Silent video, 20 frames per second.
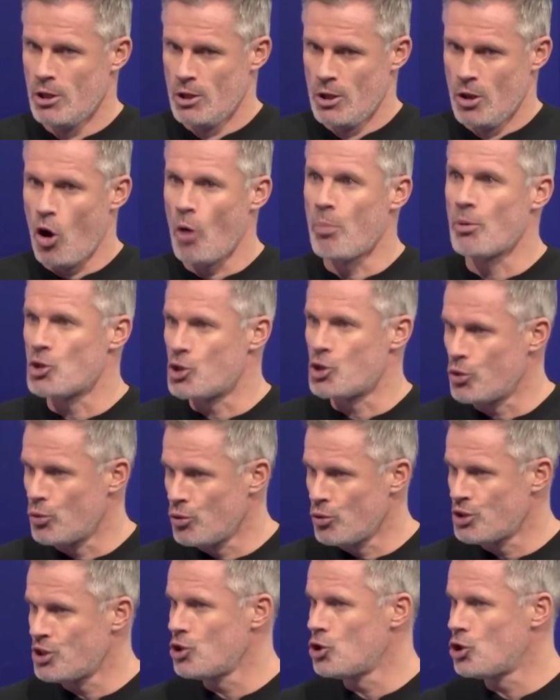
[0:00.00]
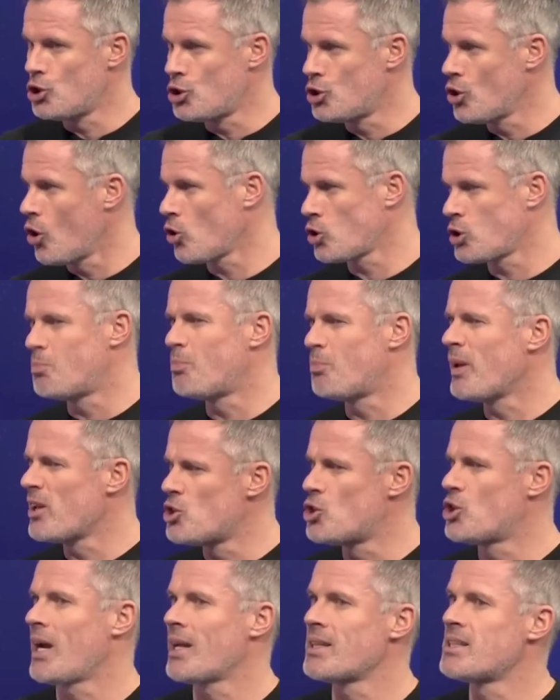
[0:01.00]
opportunities, shots, big
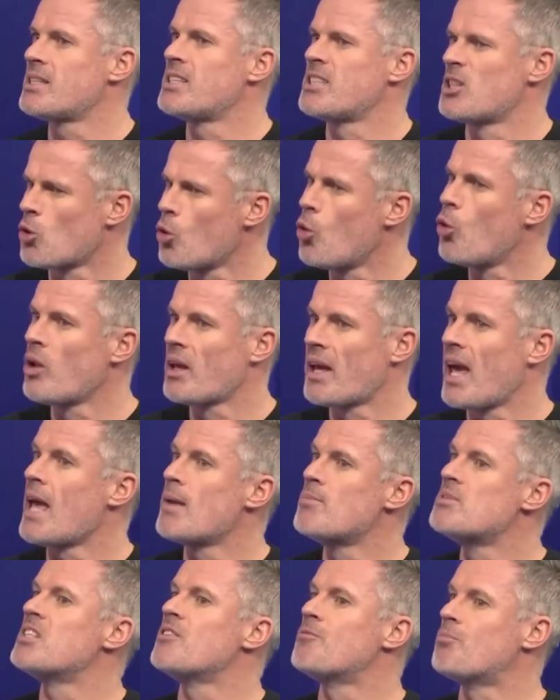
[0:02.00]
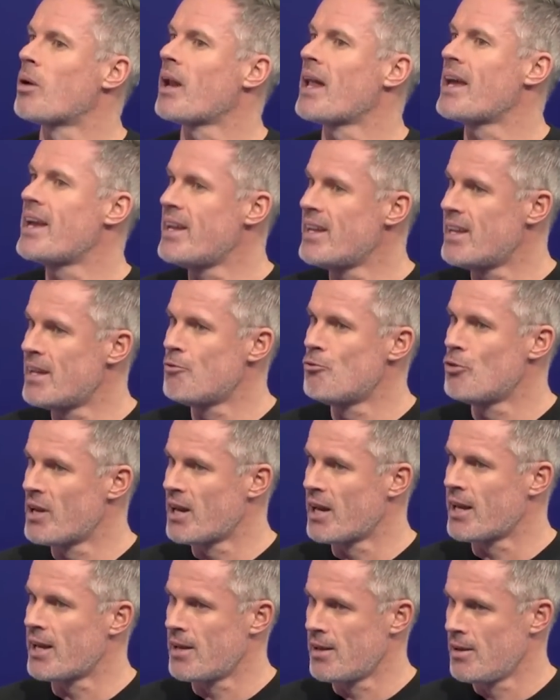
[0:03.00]
chances in all the games they've played in,
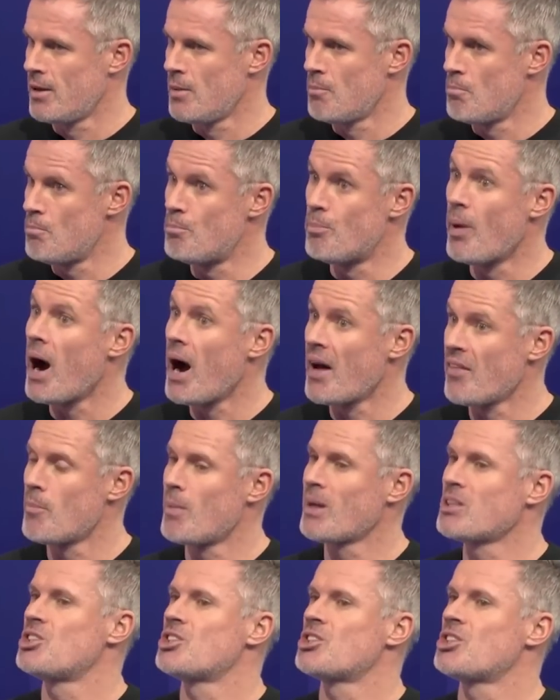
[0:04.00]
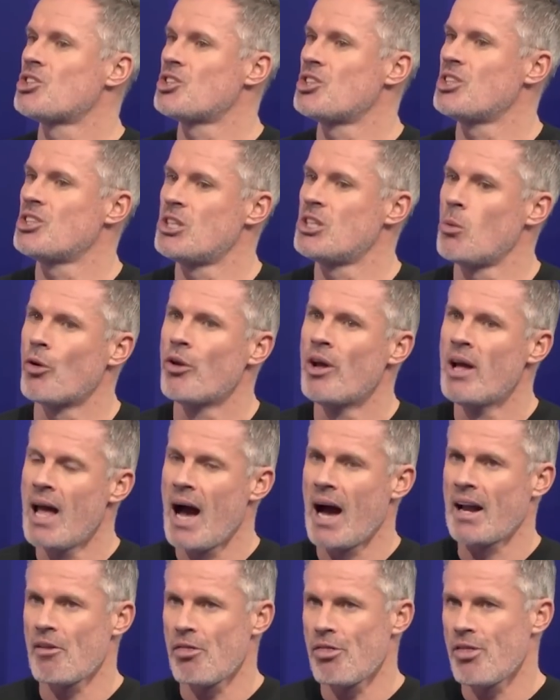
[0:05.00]
really, bar the Manchester City one.
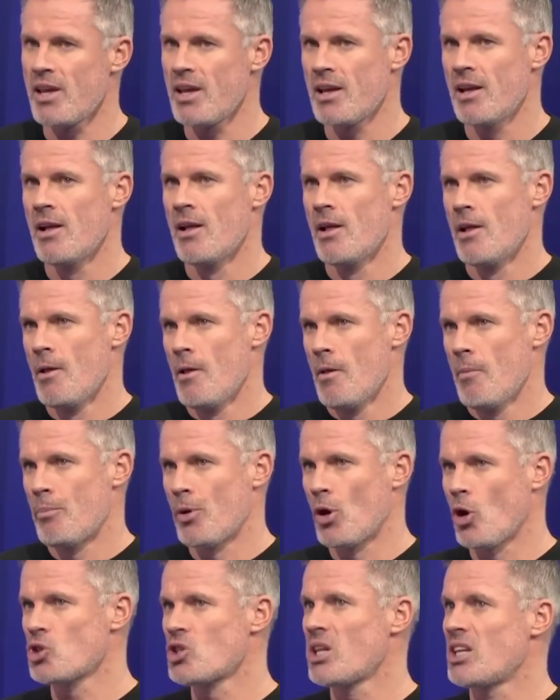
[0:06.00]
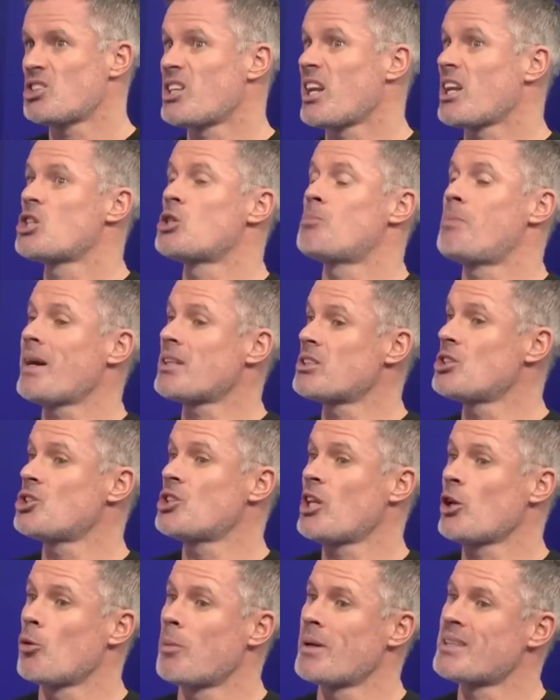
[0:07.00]
And I think because Leicester expect to
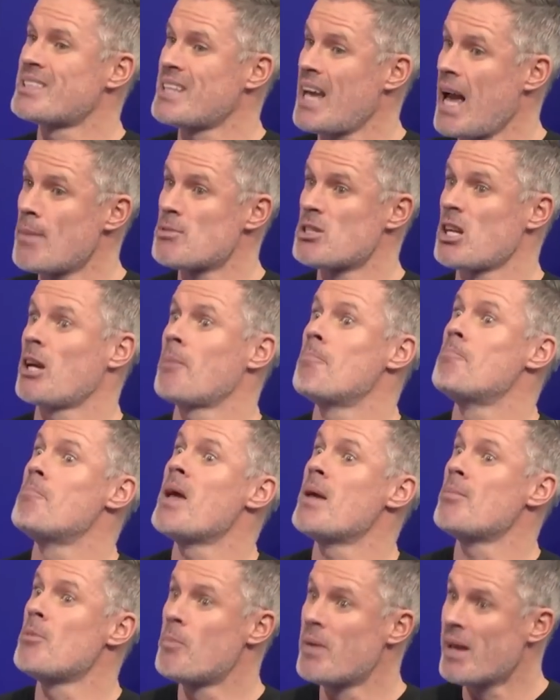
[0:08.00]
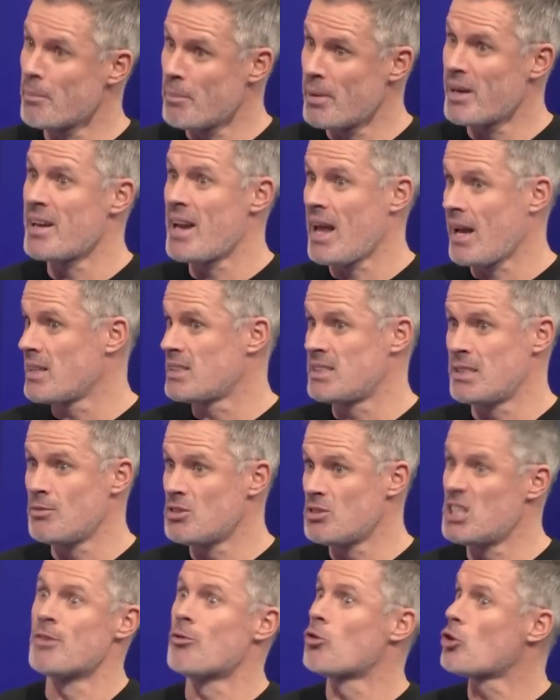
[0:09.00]
stay up, at times there can maybe be a bit of
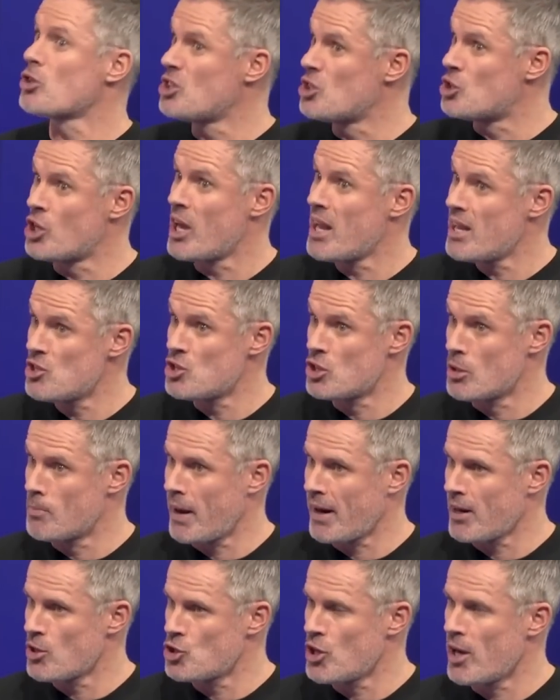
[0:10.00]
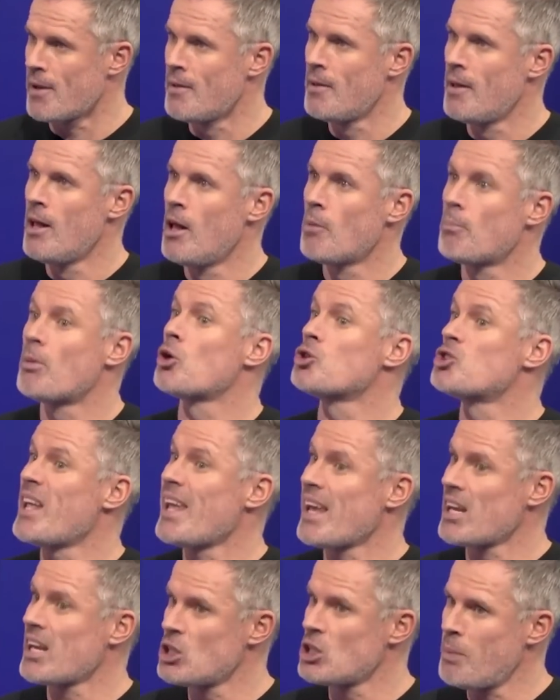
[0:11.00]
negativity. They've already changed the manager because they
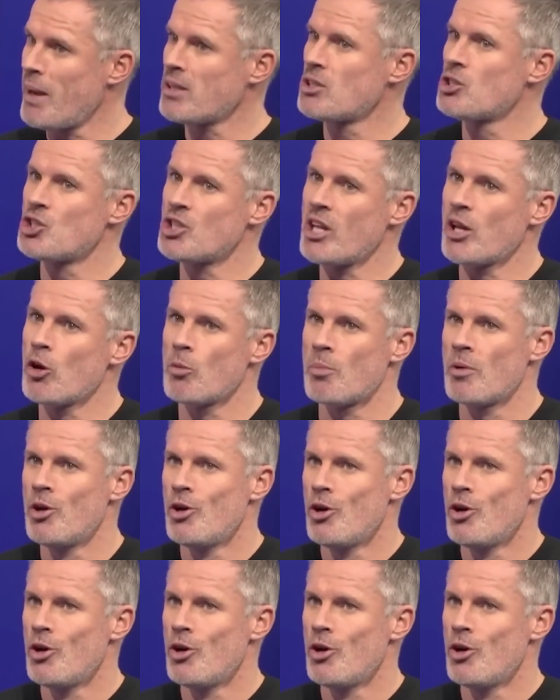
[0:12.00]
expect to stay up.